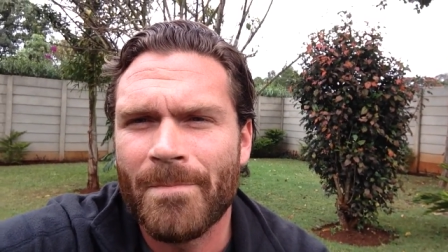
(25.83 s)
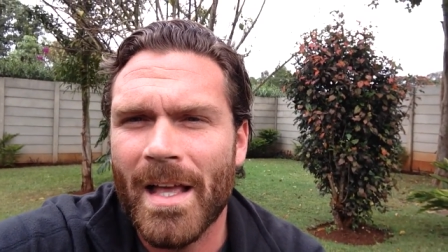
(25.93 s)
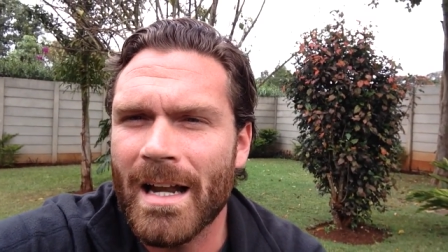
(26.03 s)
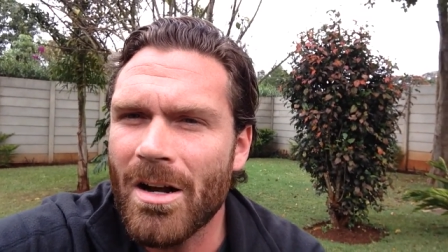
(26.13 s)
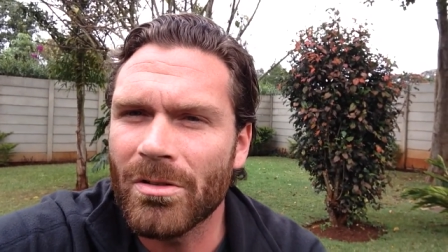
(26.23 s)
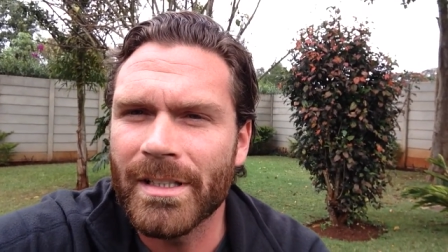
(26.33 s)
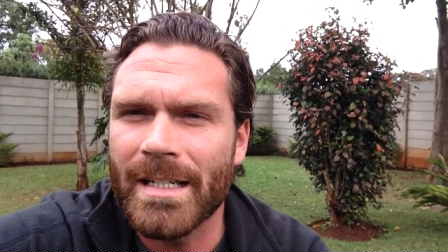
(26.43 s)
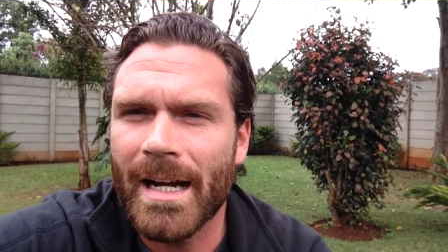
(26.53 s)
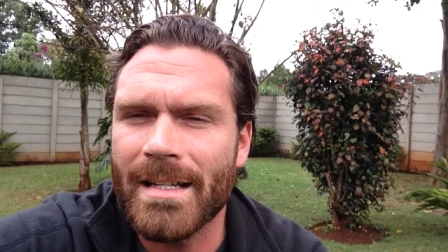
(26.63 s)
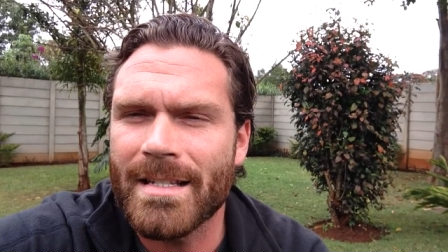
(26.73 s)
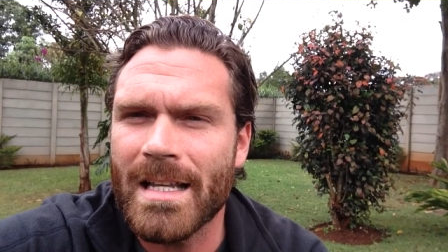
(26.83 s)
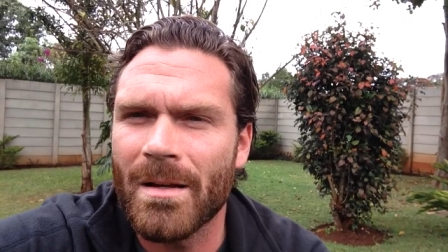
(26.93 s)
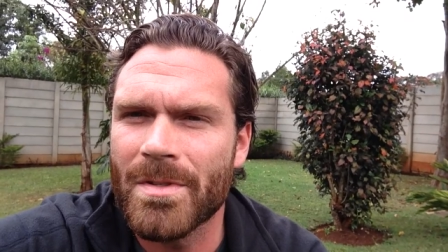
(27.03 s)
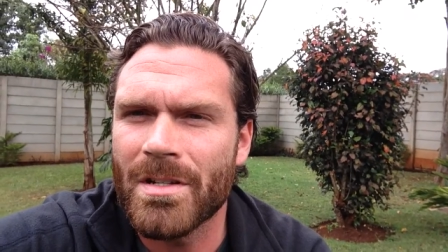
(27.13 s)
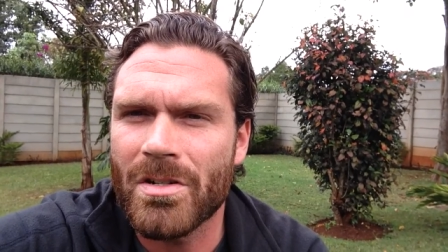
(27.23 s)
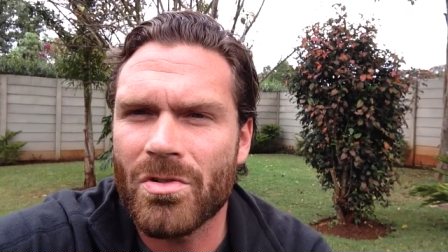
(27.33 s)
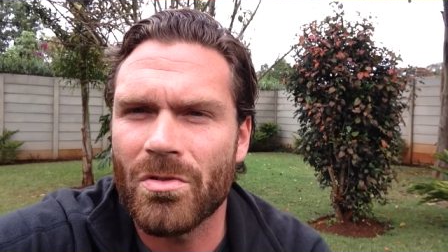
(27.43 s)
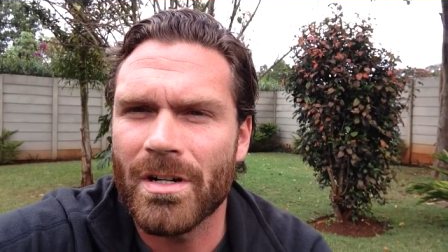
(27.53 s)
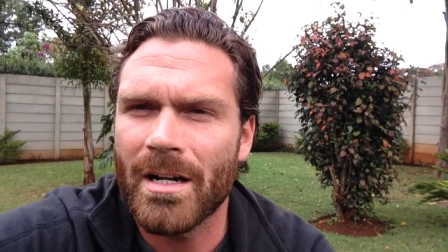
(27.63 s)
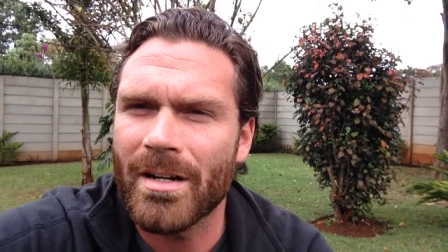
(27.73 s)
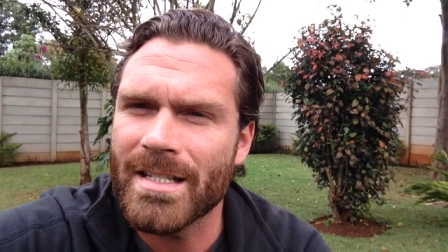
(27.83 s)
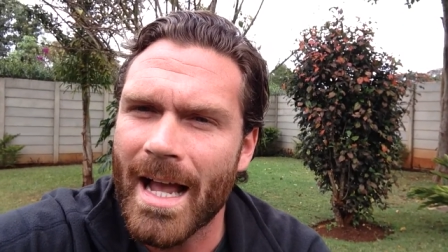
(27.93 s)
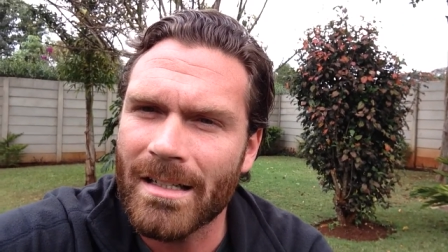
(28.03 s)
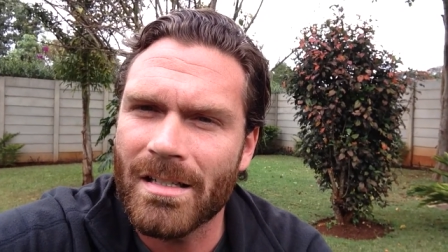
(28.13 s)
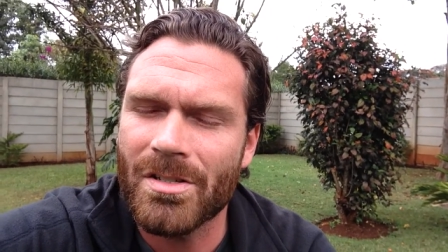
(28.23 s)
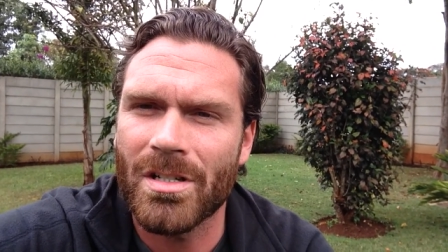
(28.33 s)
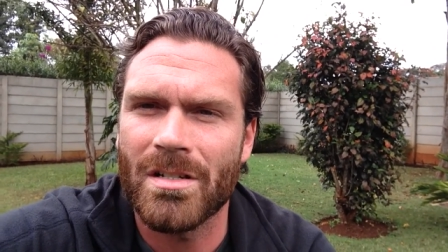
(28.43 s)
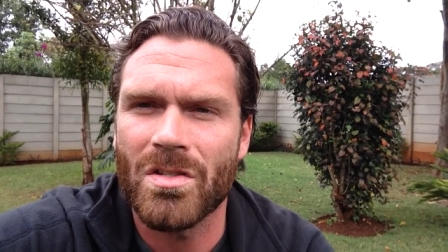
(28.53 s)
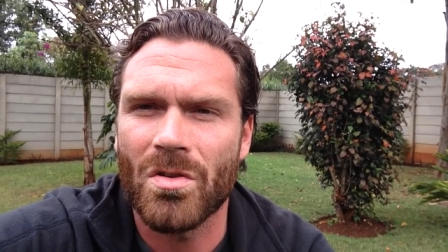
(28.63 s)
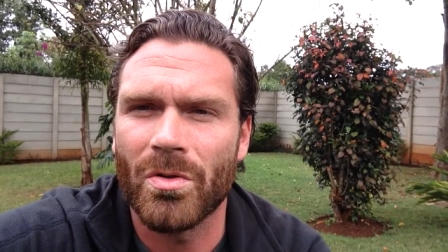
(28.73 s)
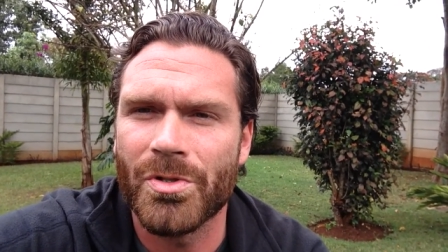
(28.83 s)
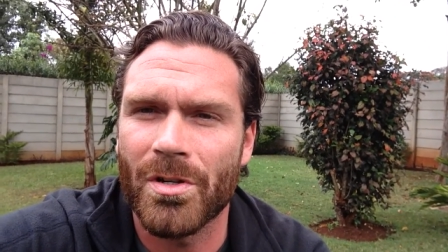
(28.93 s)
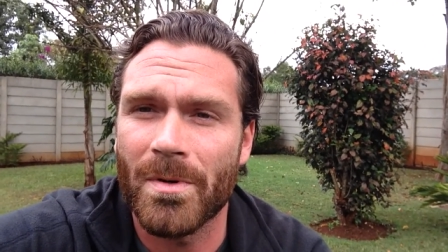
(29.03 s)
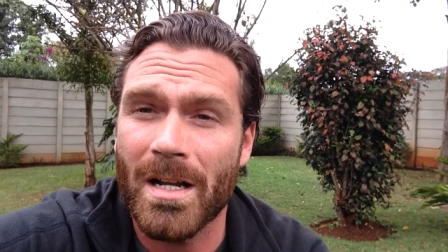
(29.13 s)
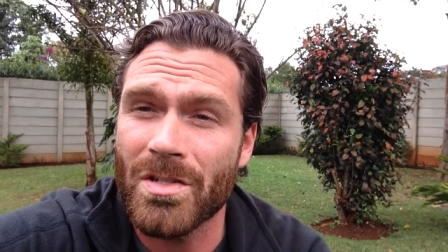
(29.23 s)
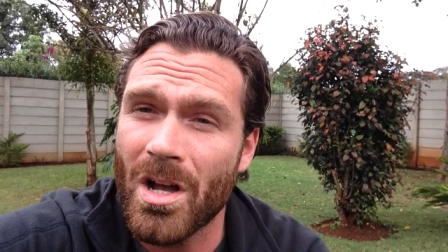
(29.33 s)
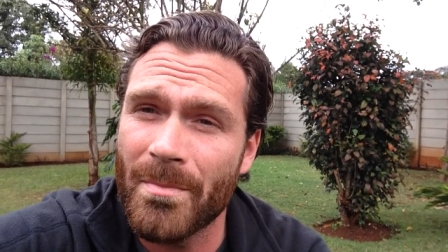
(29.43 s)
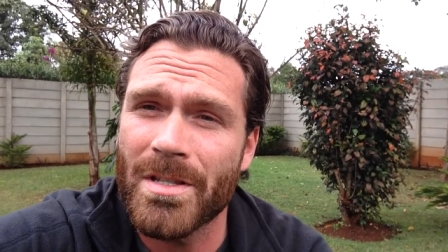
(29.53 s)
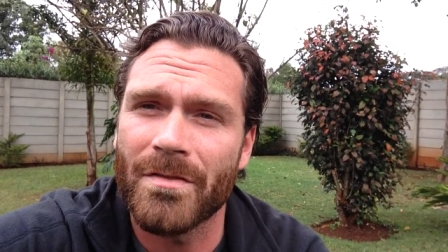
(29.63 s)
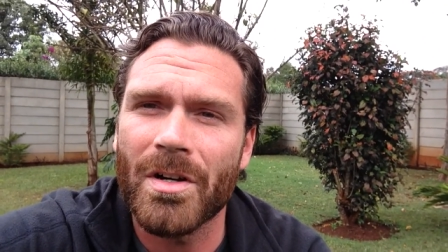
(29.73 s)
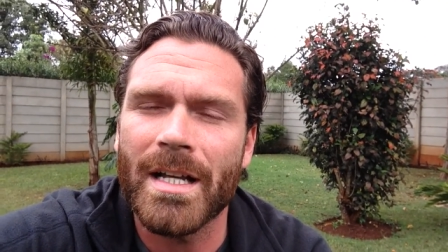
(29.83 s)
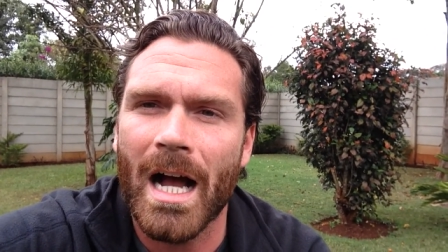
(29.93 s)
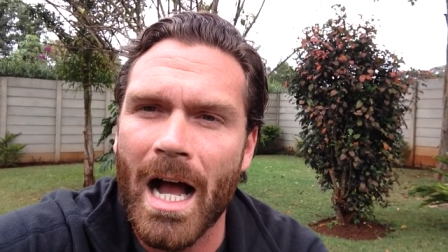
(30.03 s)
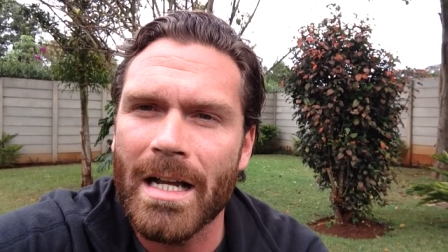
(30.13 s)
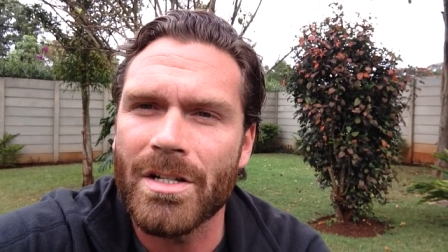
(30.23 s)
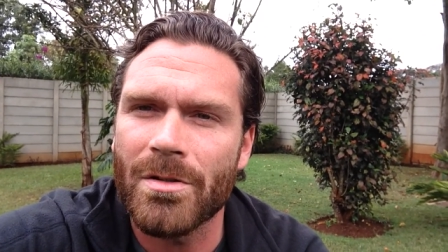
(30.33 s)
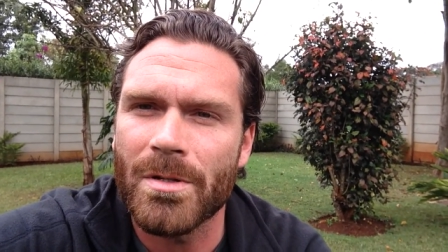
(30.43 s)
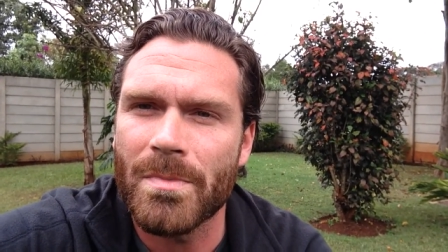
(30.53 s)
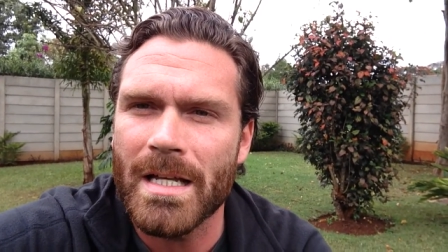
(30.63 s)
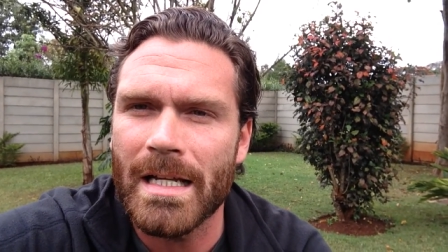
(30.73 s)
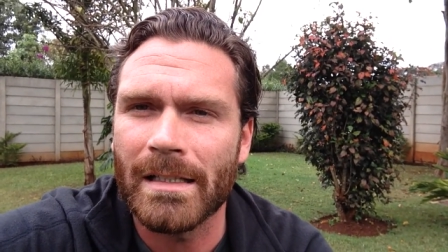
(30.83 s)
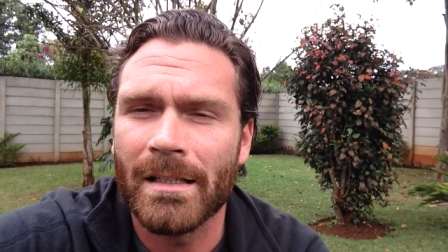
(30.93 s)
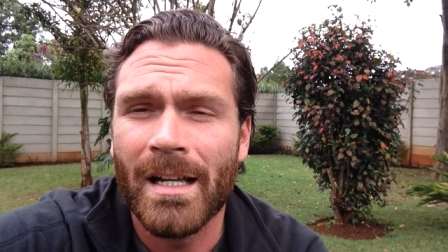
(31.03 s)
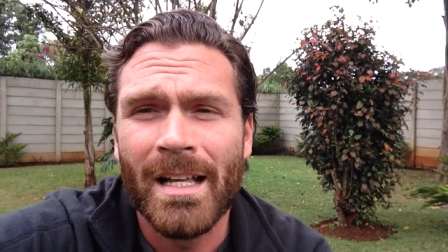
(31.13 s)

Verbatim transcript: and not only did I see him as an extraordinary tactician and soldier, but I saw him as a very kind human being.